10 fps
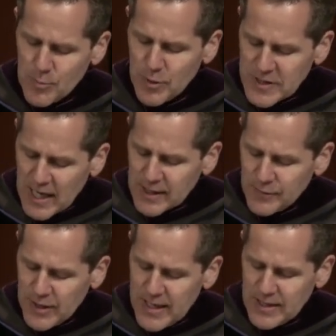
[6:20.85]

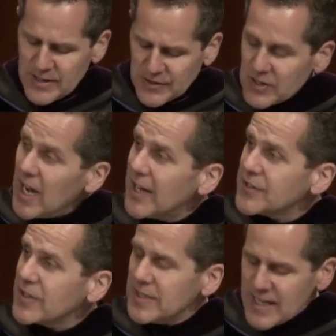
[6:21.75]
productively
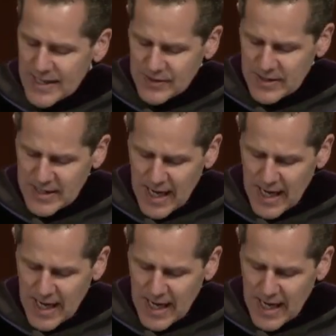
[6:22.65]
discuss contested